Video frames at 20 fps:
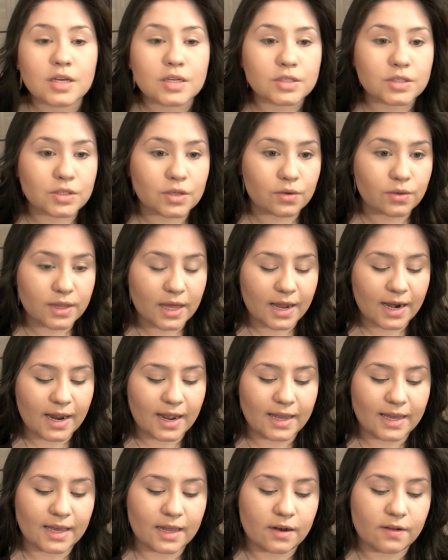so that
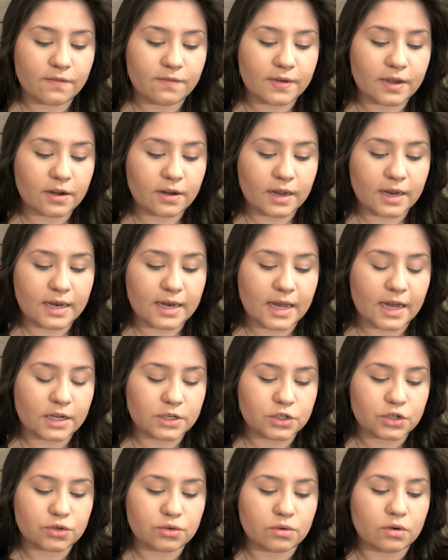I get a very
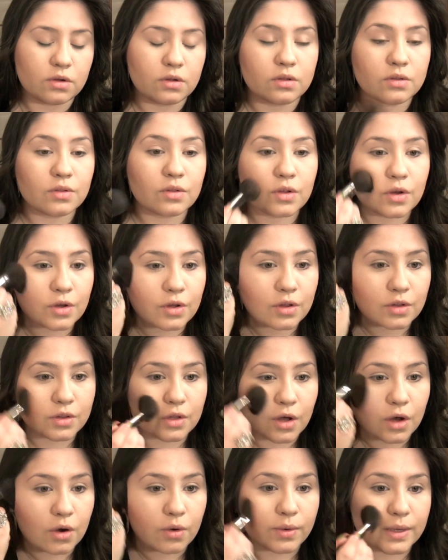natural
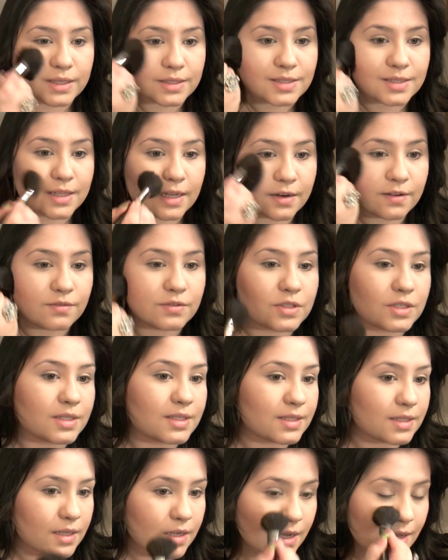glow instead of
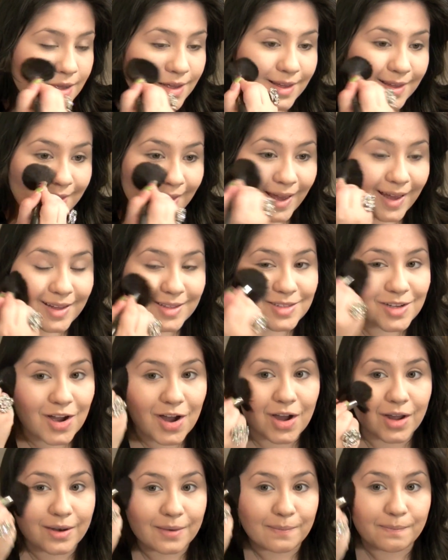just caked
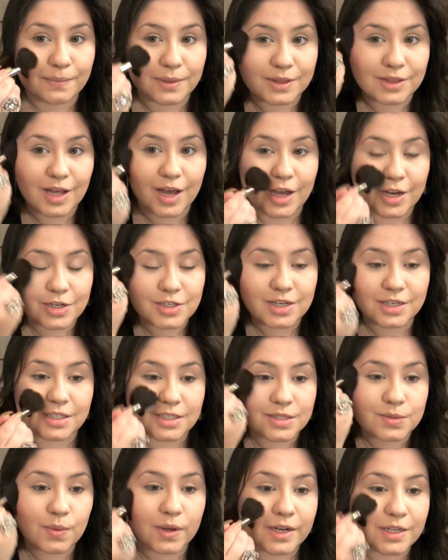on blush. I
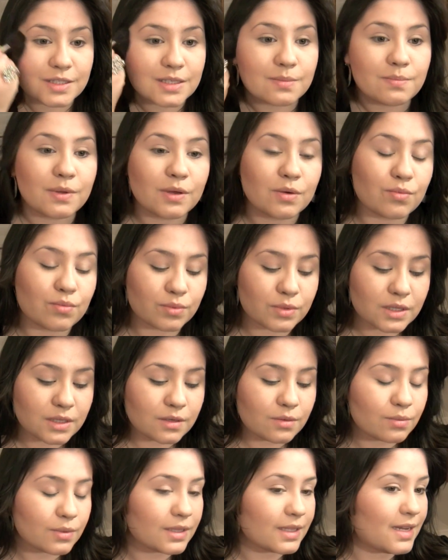just want it to be
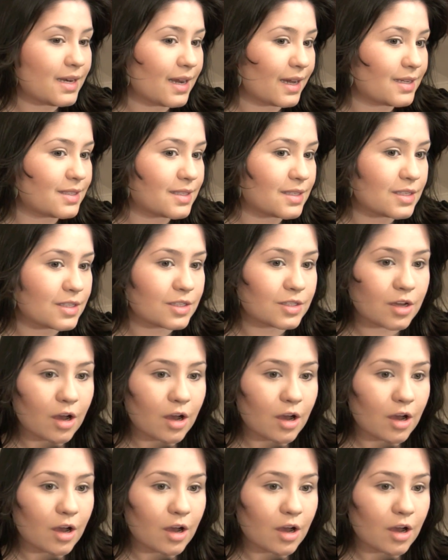really nice and